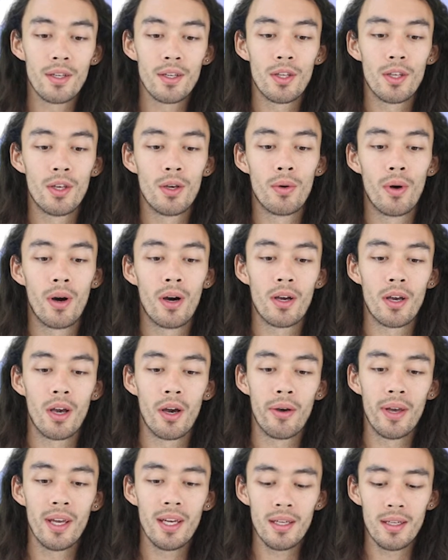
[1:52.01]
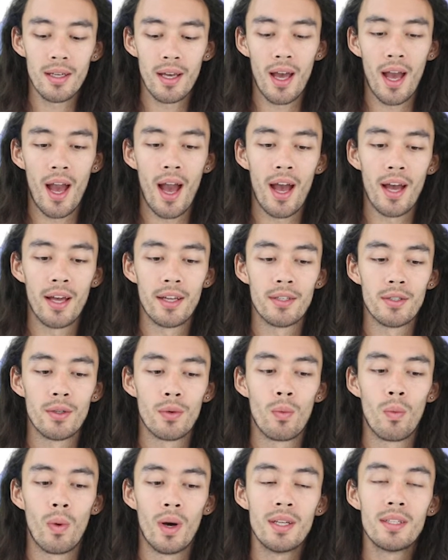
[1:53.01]
you are going and
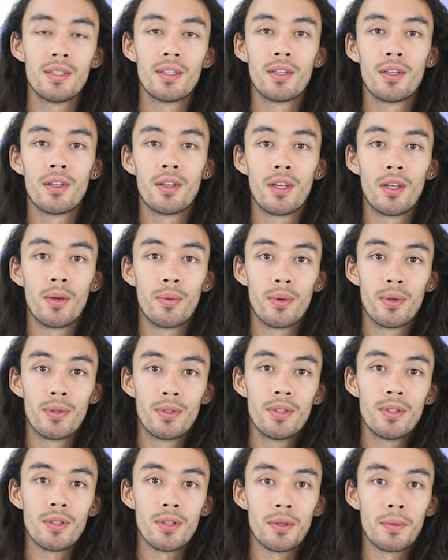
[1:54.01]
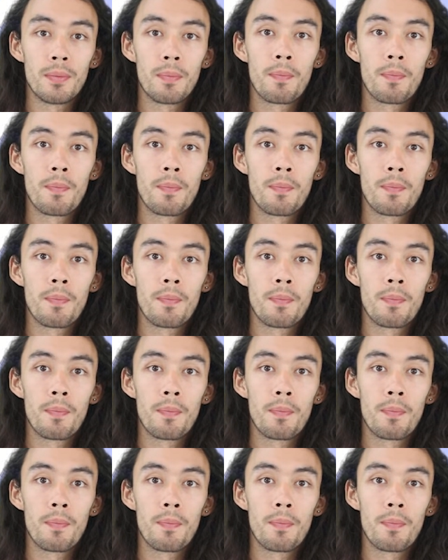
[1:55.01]
what you will do.